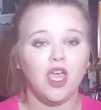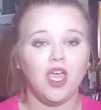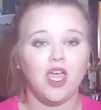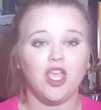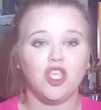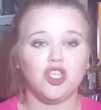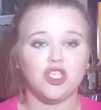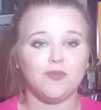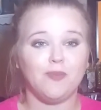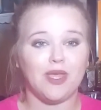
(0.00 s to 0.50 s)

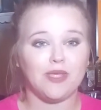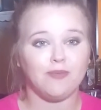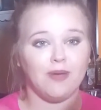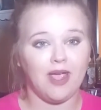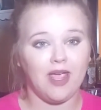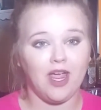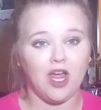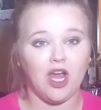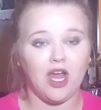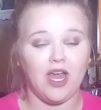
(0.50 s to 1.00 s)
It just makes my
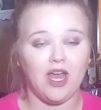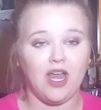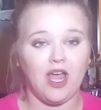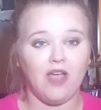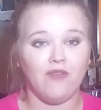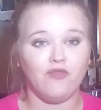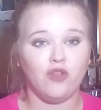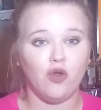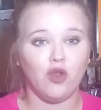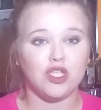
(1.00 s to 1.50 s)
hair, and
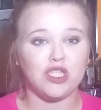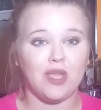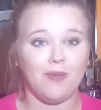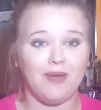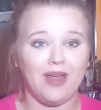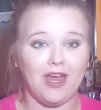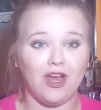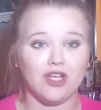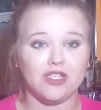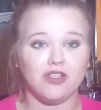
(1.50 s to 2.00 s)
I've noticed that
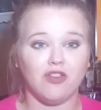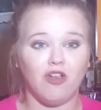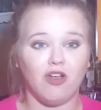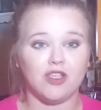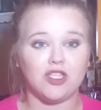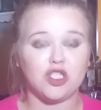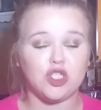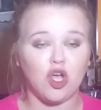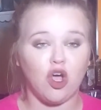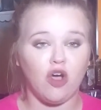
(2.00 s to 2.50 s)
my hair is a
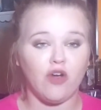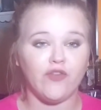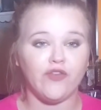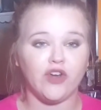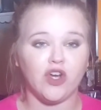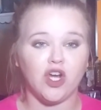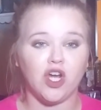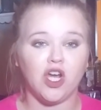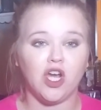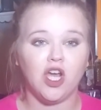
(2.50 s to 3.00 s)
lot
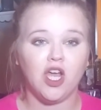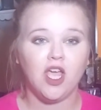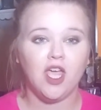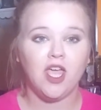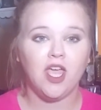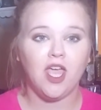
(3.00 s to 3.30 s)
softer,